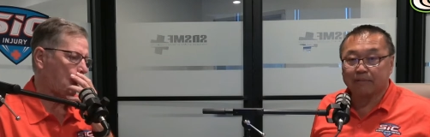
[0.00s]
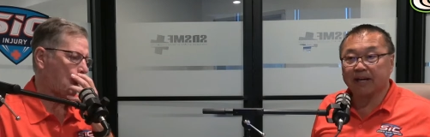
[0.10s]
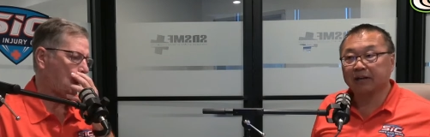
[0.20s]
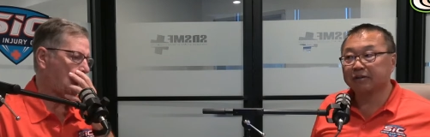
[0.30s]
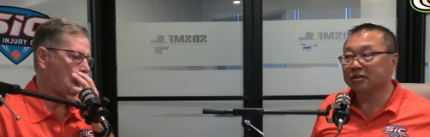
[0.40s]

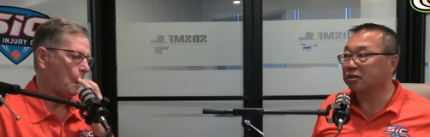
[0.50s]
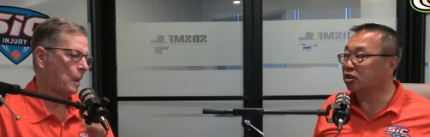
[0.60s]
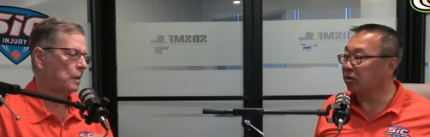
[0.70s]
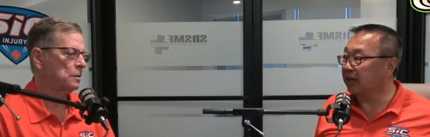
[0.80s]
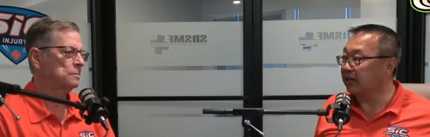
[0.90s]
Speaker 1: Akers is
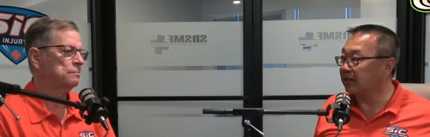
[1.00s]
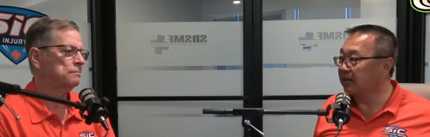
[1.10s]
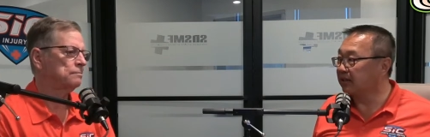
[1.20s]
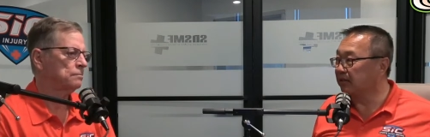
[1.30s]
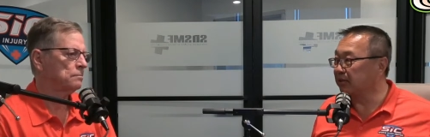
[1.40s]

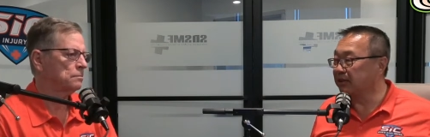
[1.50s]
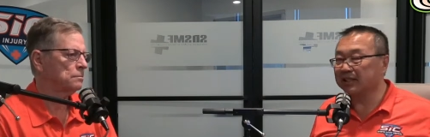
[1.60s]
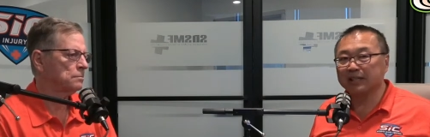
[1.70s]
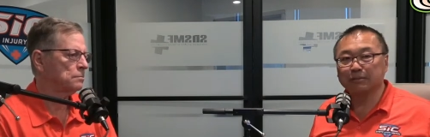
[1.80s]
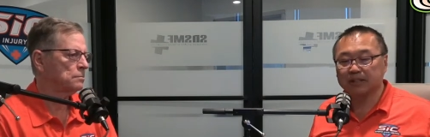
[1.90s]
traded or
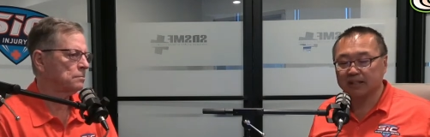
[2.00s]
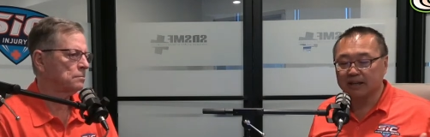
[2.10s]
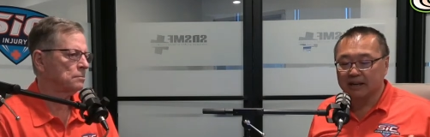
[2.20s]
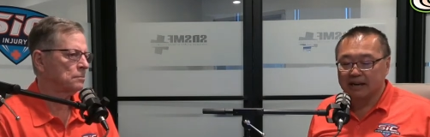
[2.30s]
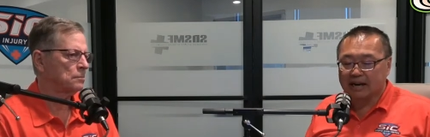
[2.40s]
CMC.
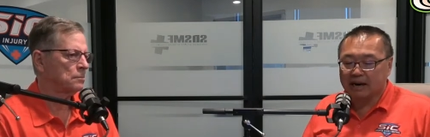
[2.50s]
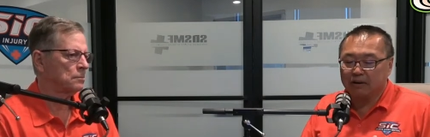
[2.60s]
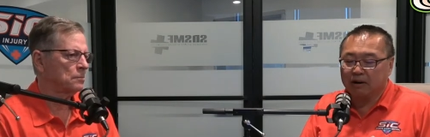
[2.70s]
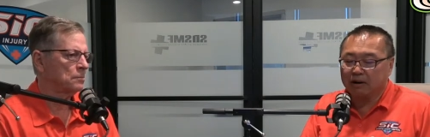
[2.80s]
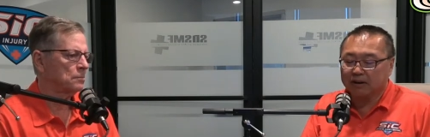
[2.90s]

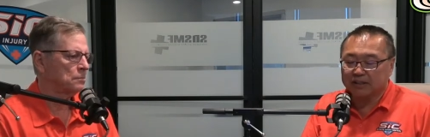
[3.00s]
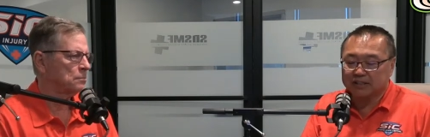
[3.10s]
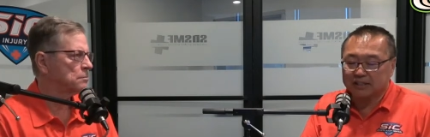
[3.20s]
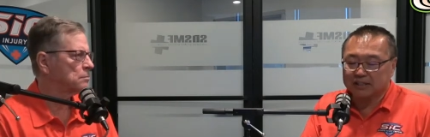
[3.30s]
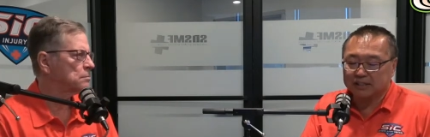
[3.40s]
How hard
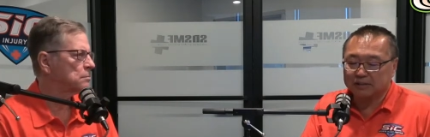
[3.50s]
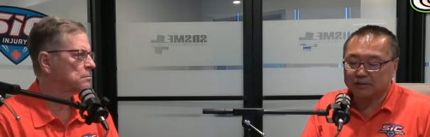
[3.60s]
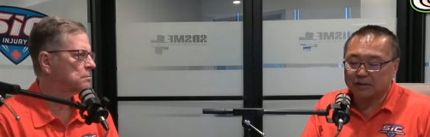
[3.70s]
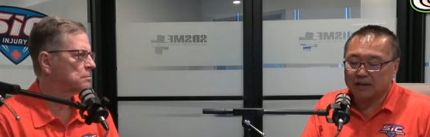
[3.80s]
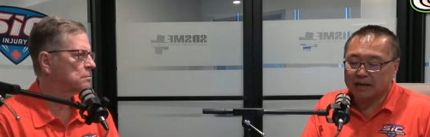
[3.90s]
is it
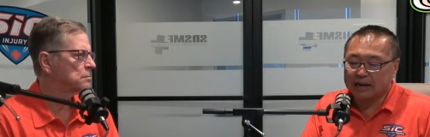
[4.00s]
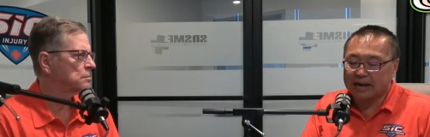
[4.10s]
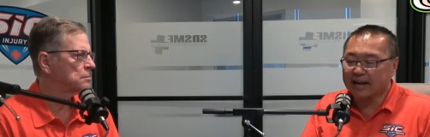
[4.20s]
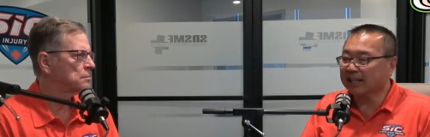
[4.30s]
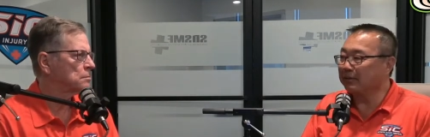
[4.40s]
to
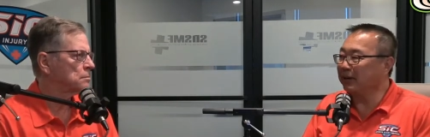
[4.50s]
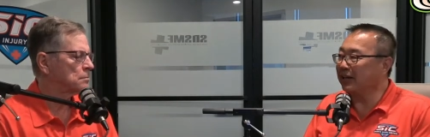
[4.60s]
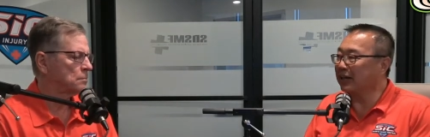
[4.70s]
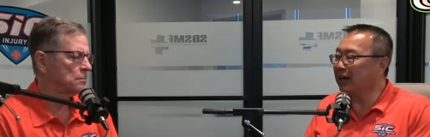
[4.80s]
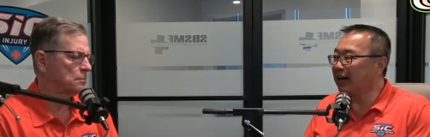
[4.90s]

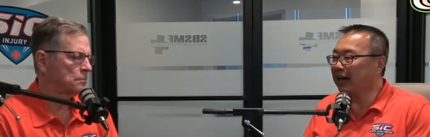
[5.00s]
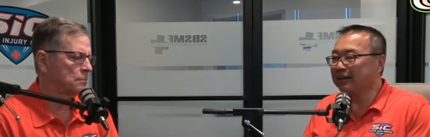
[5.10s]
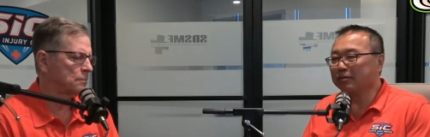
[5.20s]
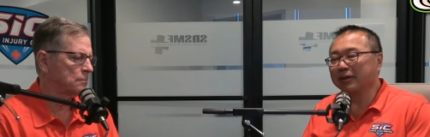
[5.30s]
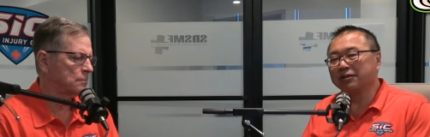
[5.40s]
acclimate a guy,
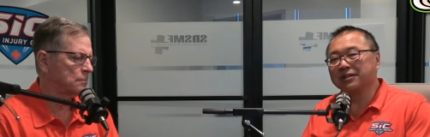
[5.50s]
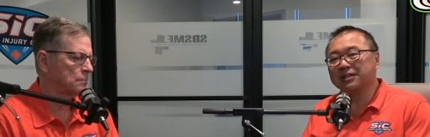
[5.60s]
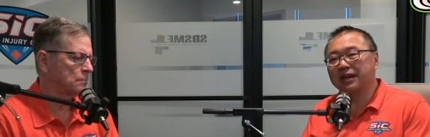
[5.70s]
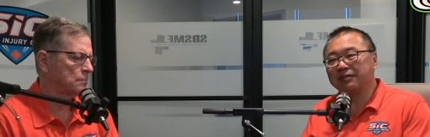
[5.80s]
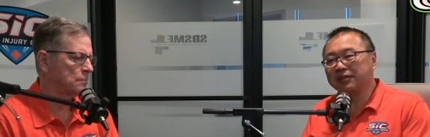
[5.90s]
whether
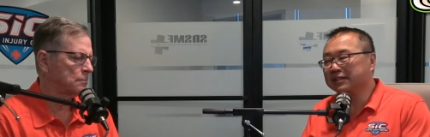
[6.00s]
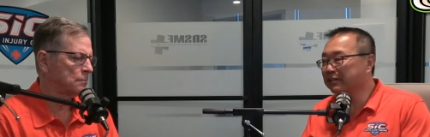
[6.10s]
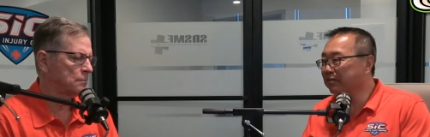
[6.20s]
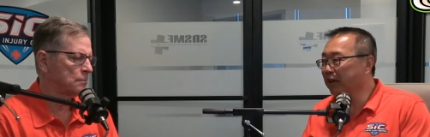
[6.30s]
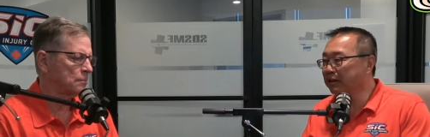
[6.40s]
it's an
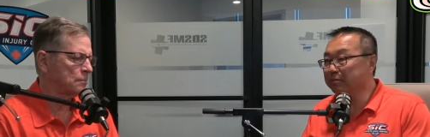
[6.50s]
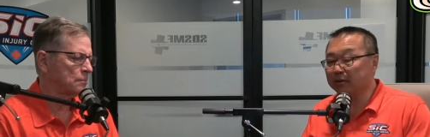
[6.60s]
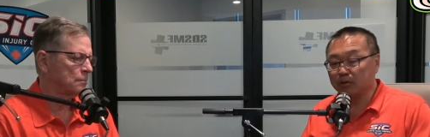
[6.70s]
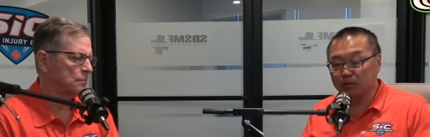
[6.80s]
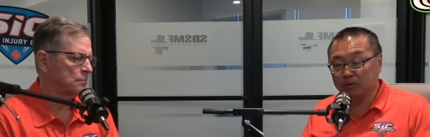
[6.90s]
offensive
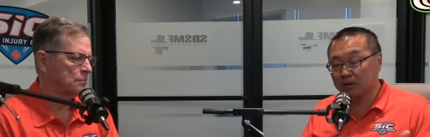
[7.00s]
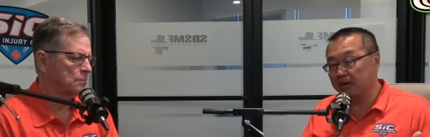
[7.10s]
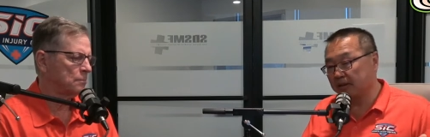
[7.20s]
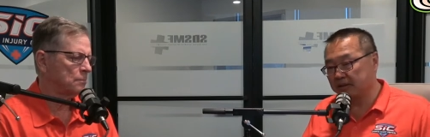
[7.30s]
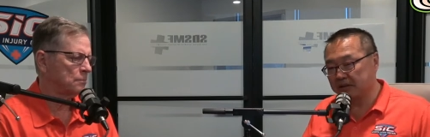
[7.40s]
lineman
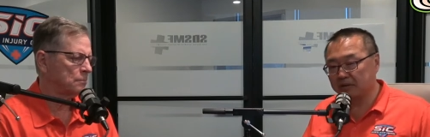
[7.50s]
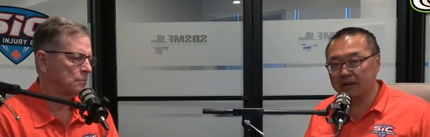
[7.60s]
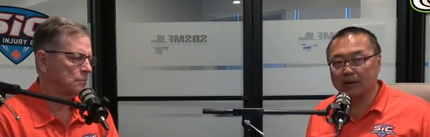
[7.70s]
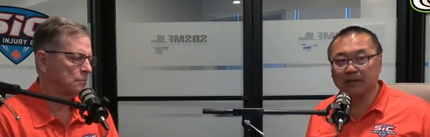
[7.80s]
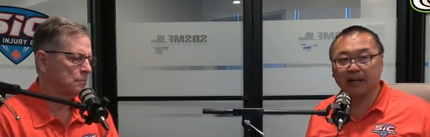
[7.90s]
or a
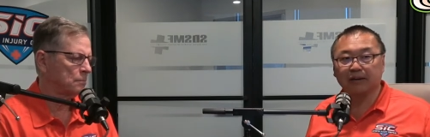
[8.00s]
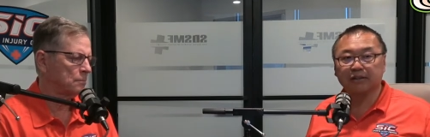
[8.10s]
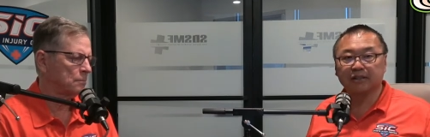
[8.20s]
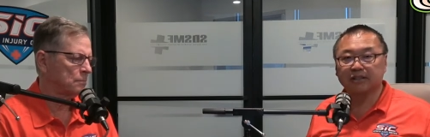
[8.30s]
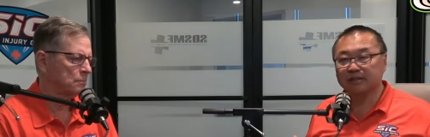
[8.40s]
Robbie
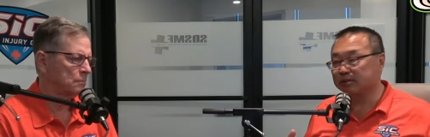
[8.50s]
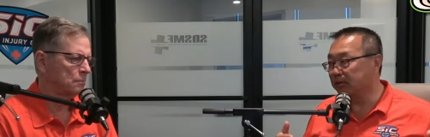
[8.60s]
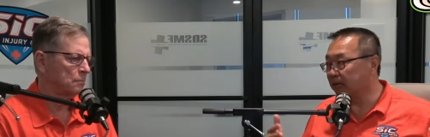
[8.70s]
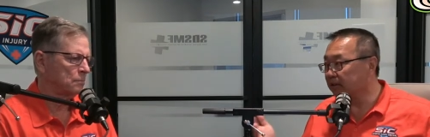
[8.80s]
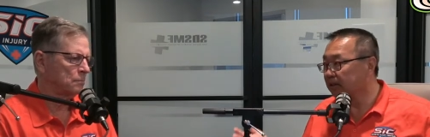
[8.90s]
Anderson
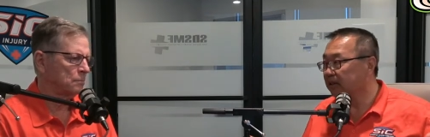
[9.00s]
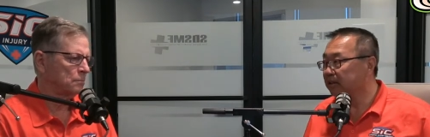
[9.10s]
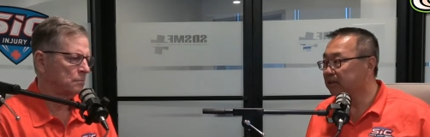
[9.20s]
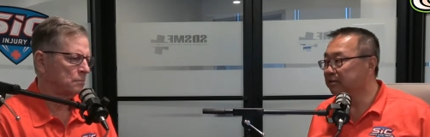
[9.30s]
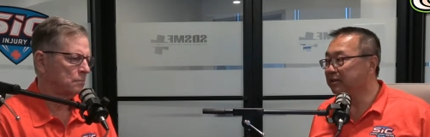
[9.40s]
or
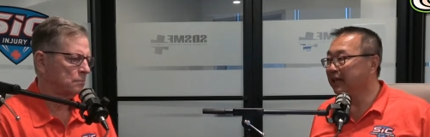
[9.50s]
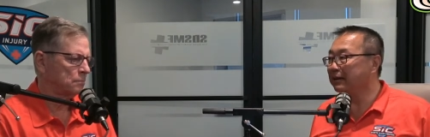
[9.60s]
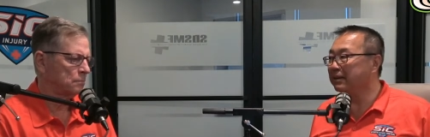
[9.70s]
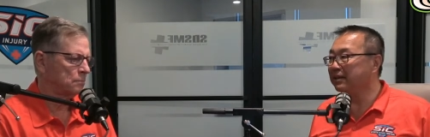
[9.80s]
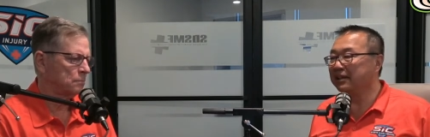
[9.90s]
you
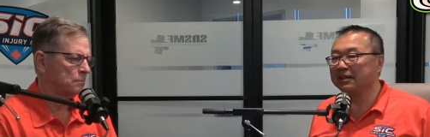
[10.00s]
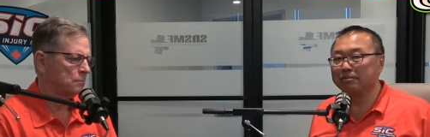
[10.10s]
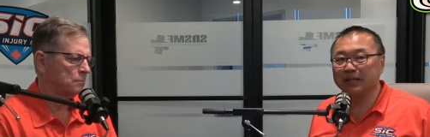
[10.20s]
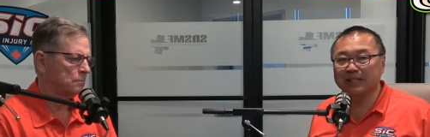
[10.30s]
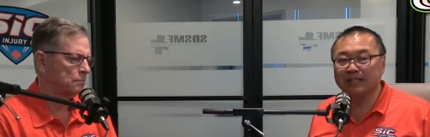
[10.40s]
name it in a
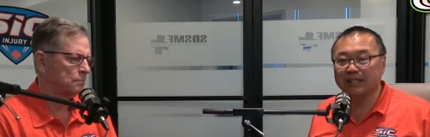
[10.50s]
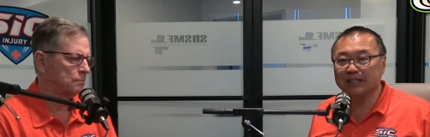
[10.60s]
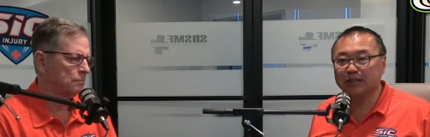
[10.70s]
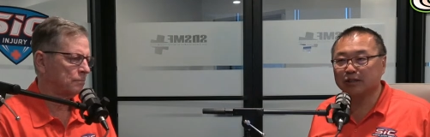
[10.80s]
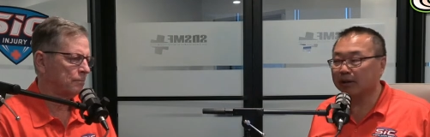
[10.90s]

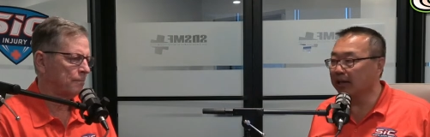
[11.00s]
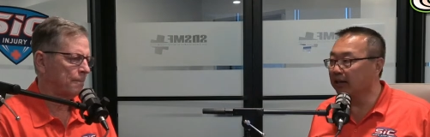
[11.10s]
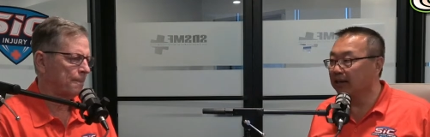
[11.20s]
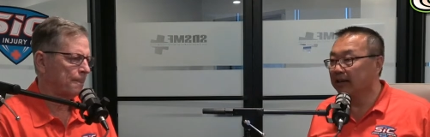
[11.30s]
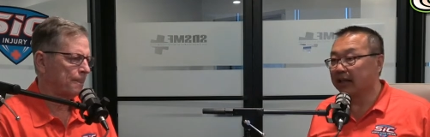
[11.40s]
midseason
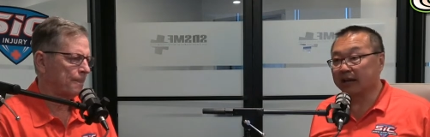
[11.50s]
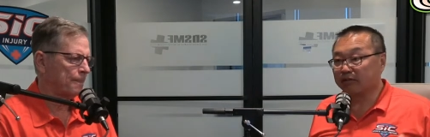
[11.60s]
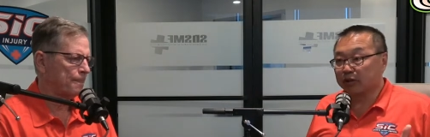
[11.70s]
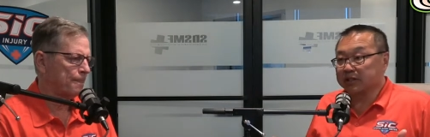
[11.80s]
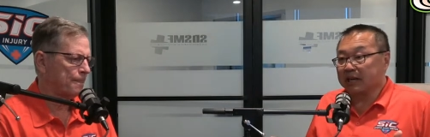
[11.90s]
trade? Like
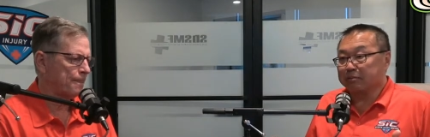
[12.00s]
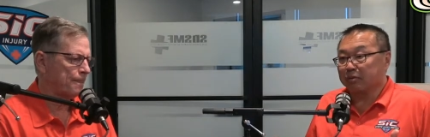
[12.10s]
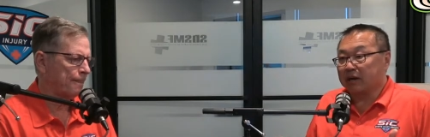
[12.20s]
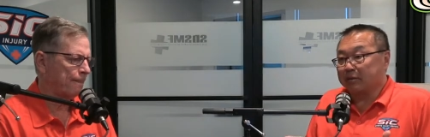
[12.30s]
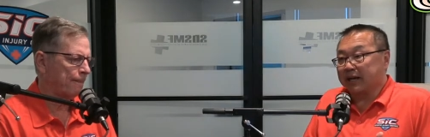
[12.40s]
for
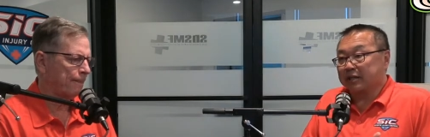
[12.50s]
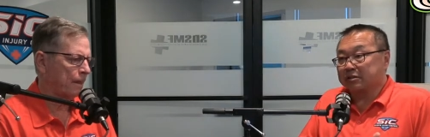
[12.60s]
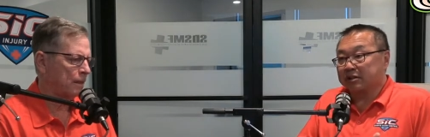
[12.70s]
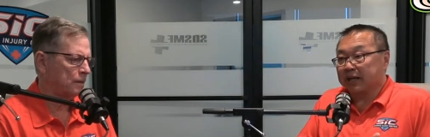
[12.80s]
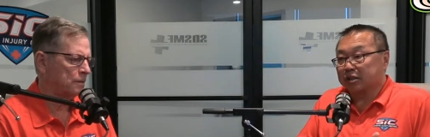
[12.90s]
example, Robbie
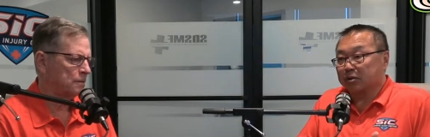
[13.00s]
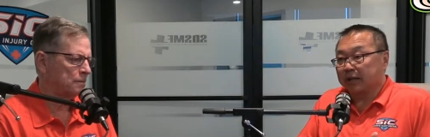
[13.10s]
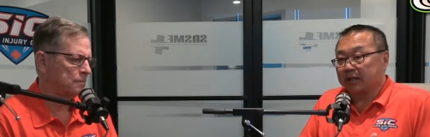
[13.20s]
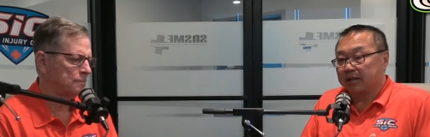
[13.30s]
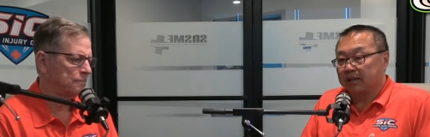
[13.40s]
Anderson got
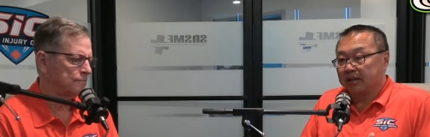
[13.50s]
traded